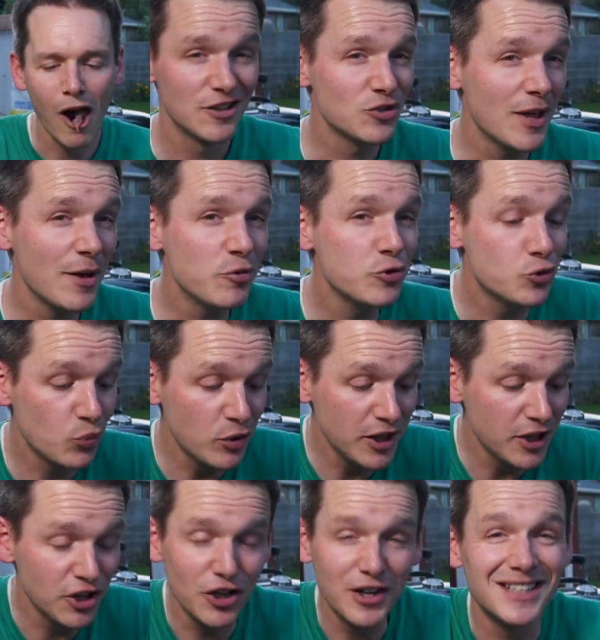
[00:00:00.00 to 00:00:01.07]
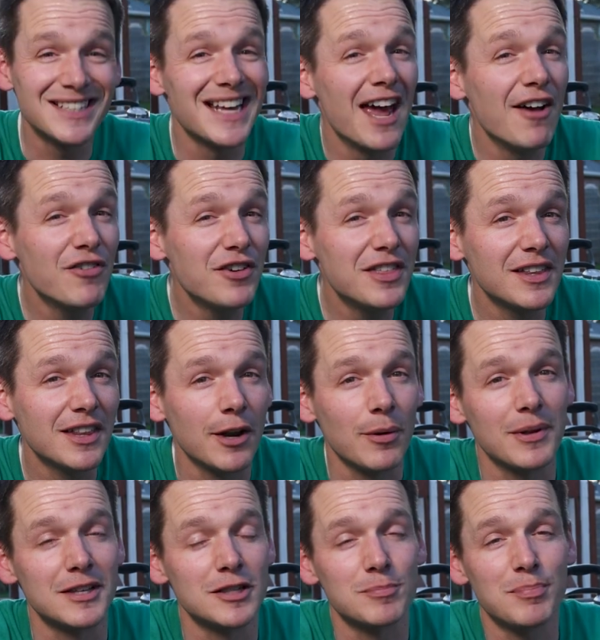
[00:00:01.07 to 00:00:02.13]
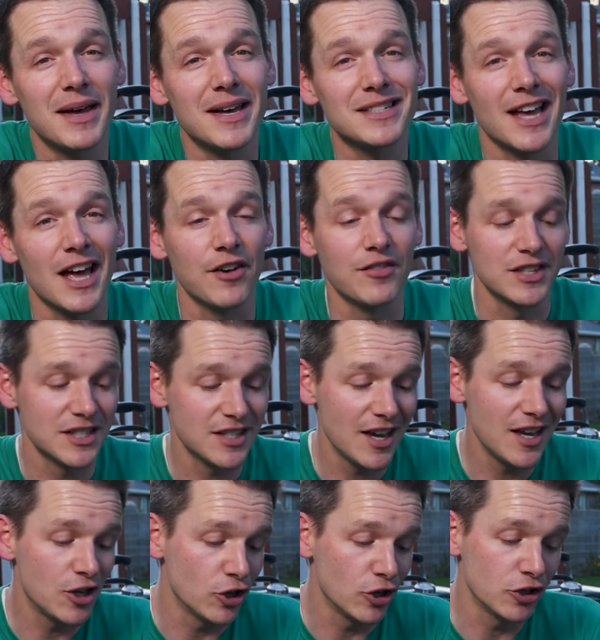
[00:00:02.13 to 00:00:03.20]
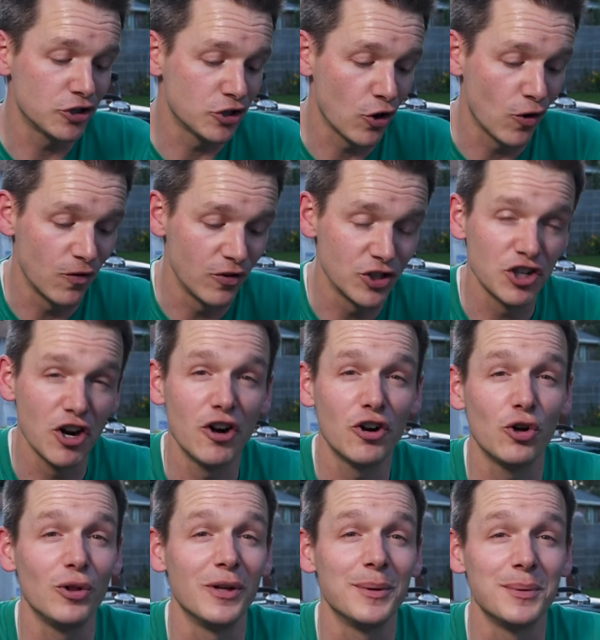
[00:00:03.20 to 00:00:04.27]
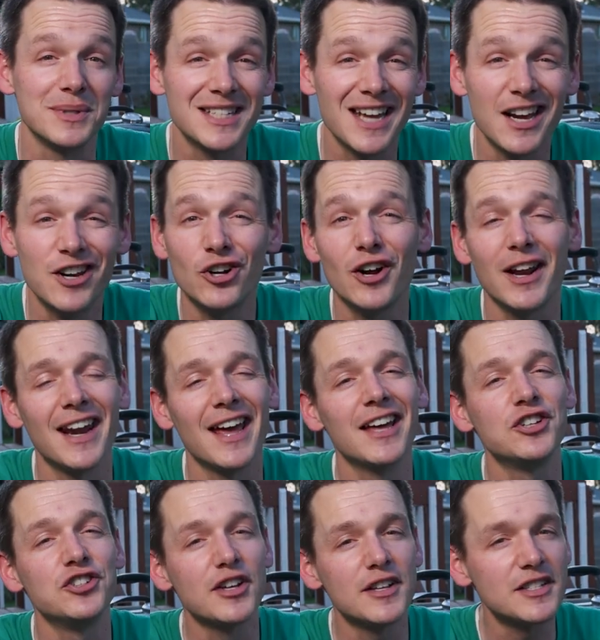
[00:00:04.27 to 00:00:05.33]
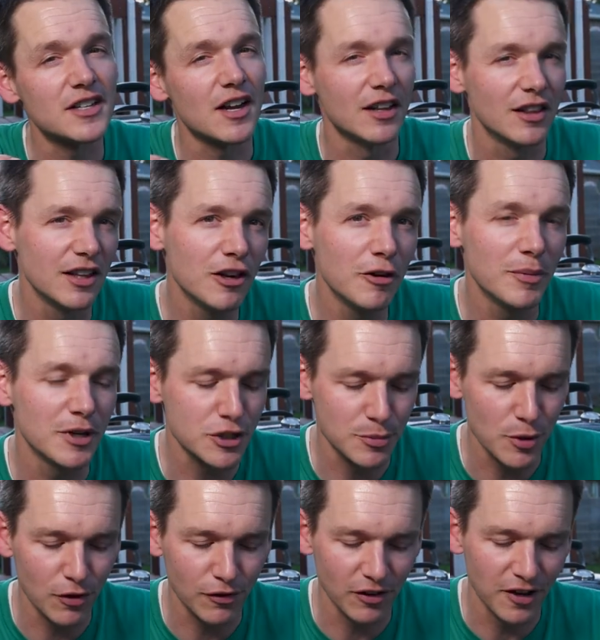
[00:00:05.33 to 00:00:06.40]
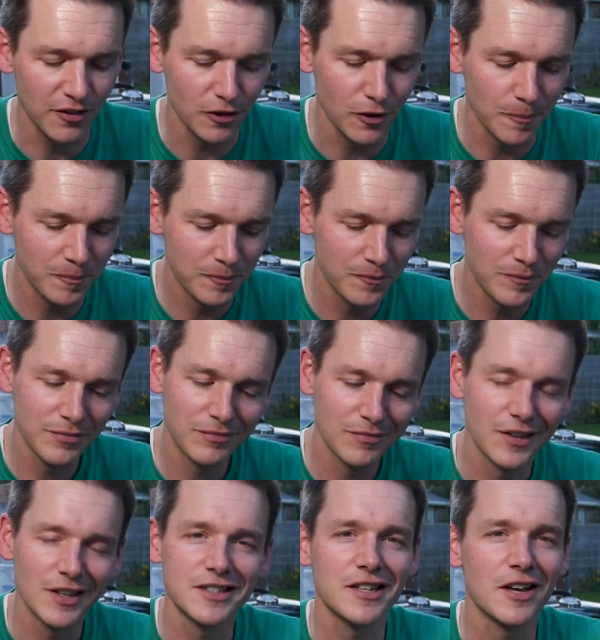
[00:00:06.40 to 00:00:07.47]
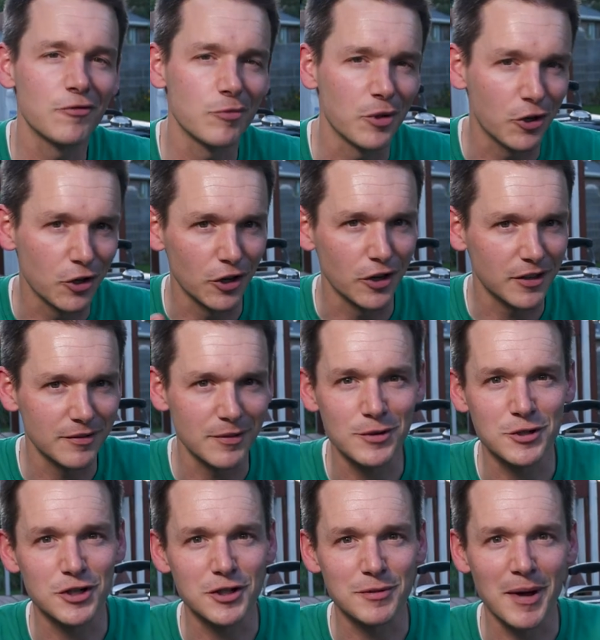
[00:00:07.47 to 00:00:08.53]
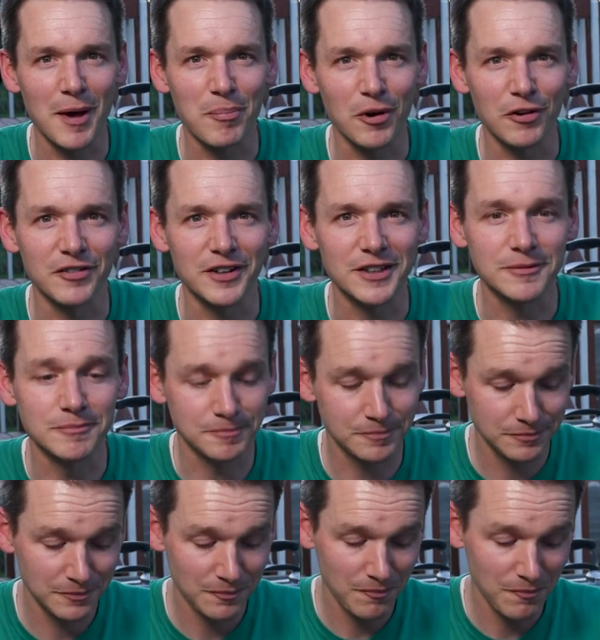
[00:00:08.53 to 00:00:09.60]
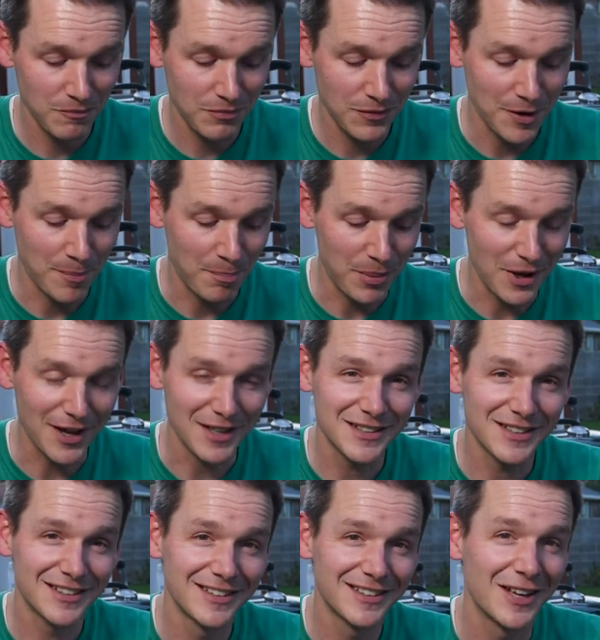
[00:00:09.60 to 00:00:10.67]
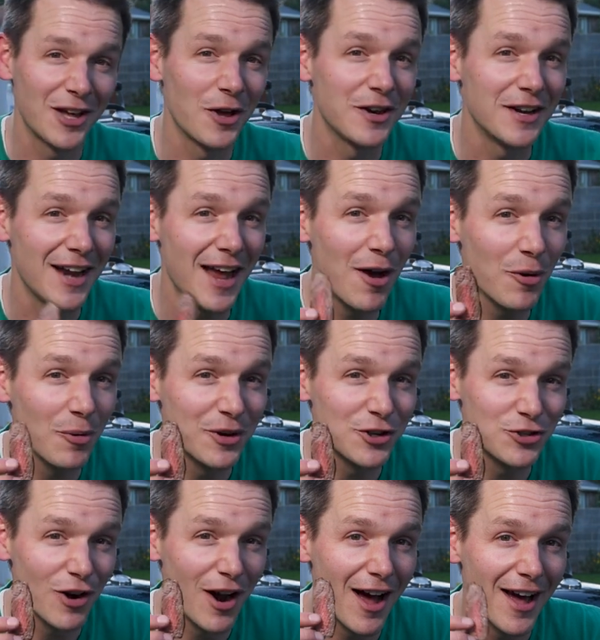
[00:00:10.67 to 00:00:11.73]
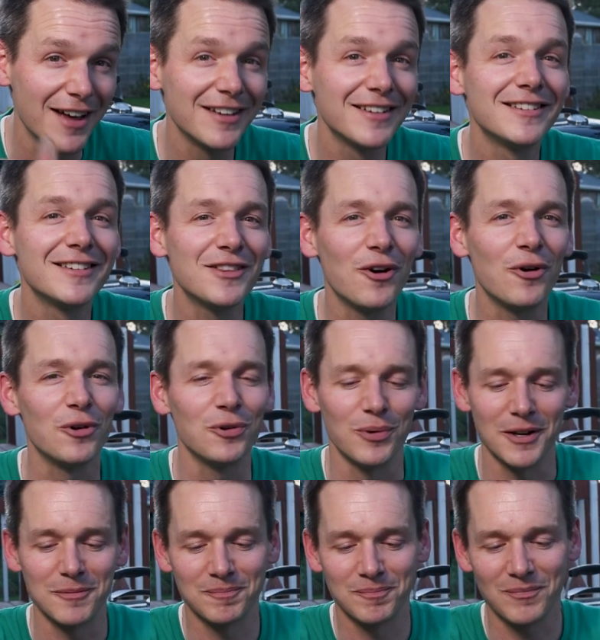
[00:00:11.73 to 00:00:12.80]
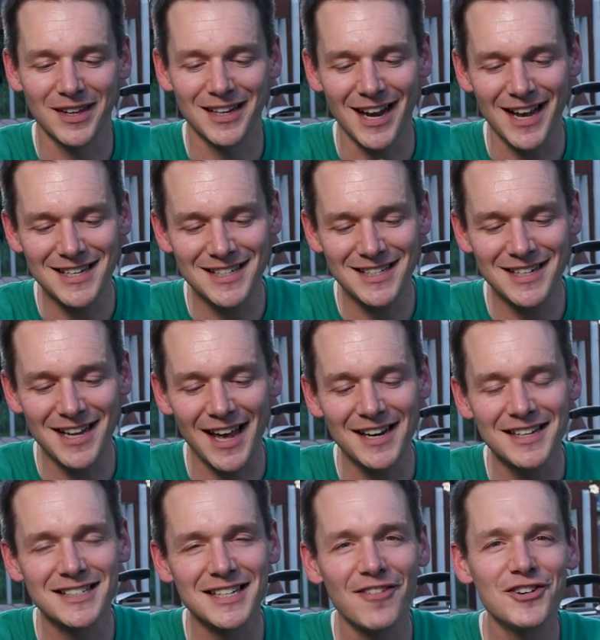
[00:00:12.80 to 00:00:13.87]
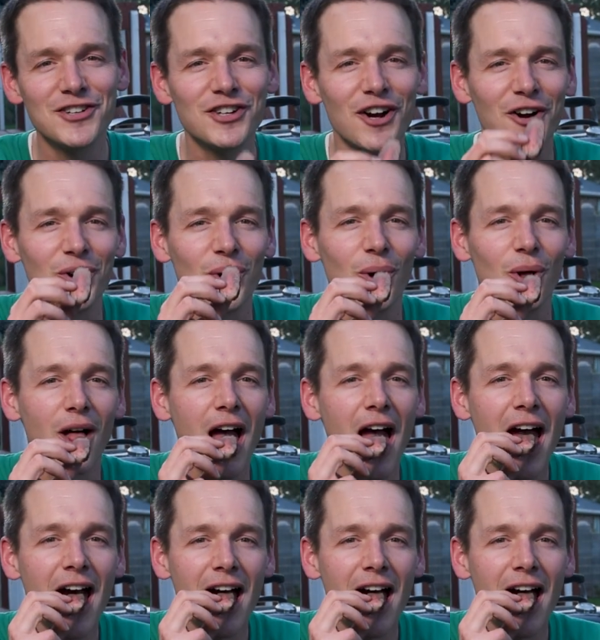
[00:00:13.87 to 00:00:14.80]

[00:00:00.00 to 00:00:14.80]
So that one was really good. It's everything that I would expect out of a steak cooked over charcoal. It was tender and had just a little bit of smoke flavor. Aside from the cook, it was just about perfect. But now I want to try the old one, 1987 charcoal.